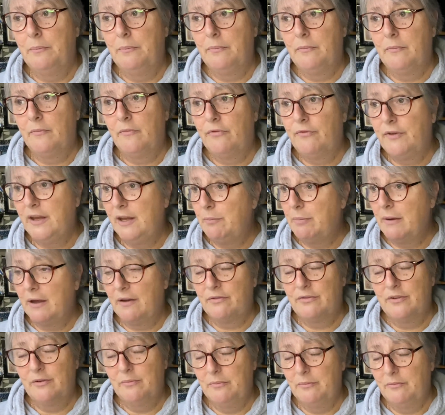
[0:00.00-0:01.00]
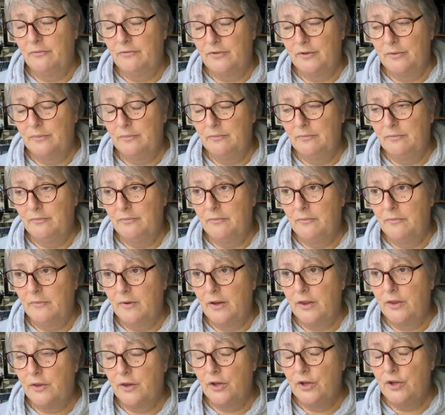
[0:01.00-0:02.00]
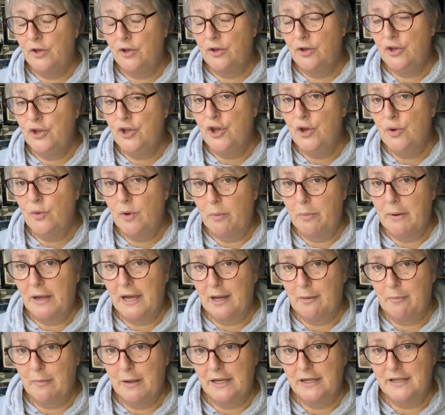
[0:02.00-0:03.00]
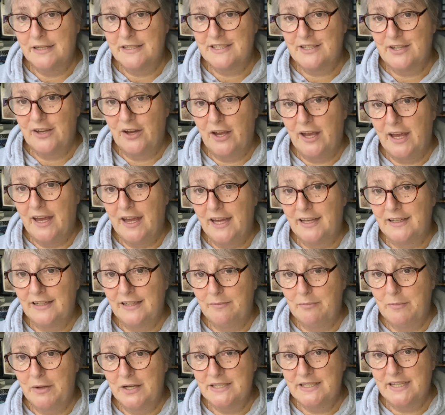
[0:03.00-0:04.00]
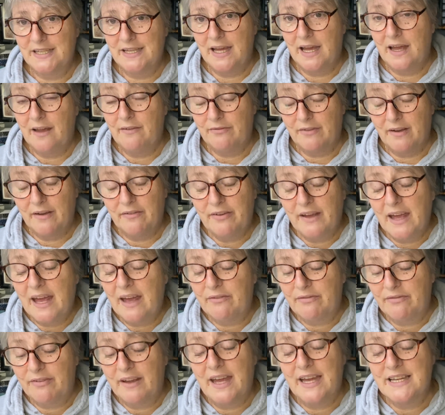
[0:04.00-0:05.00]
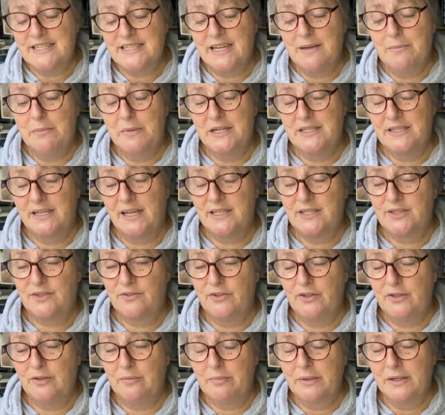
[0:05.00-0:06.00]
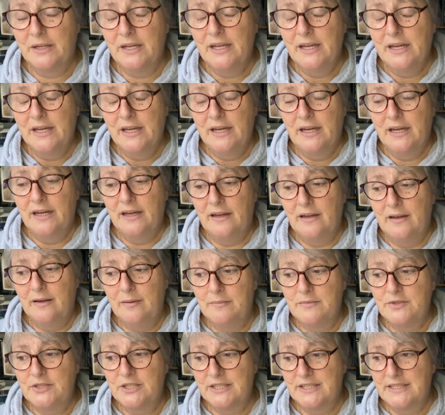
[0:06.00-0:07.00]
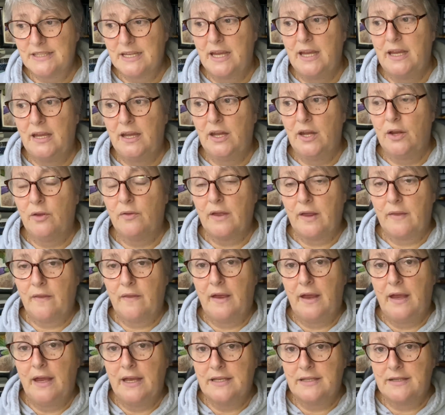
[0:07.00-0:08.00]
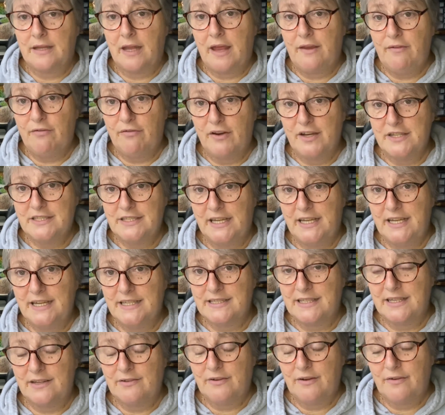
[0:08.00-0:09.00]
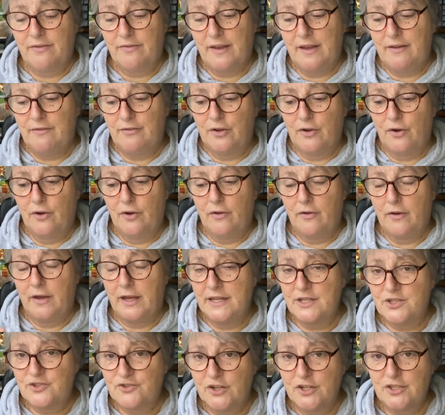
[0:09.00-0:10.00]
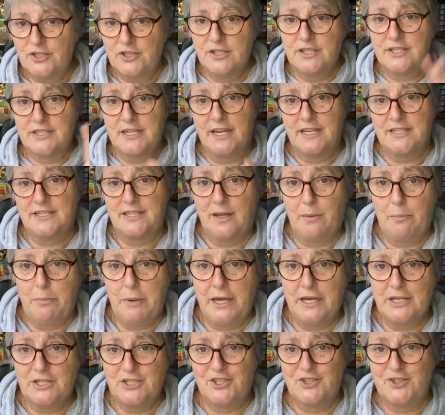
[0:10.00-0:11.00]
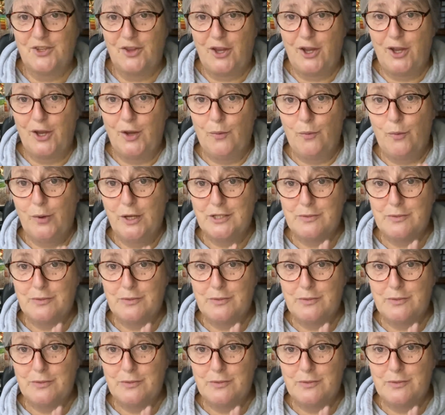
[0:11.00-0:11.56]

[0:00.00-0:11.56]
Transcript: Feedback from the newer bag makers that I had in my have had in my test group, just saying, you know, that they find it easier if they've got instructions next to the picture, so they know which